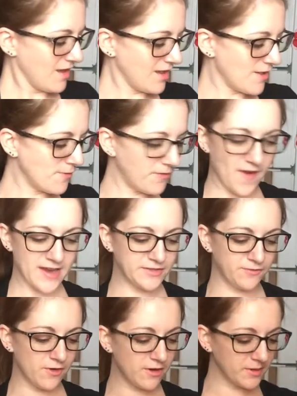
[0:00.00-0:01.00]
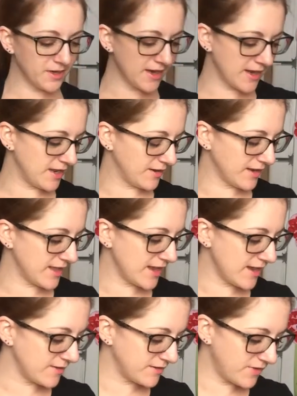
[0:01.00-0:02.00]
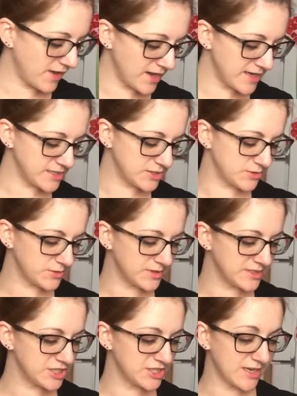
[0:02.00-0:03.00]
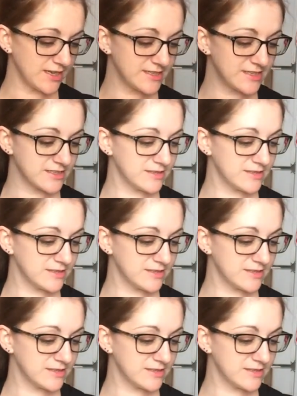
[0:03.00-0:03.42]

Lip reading: You know, fast forward, I get out of high school and Shelly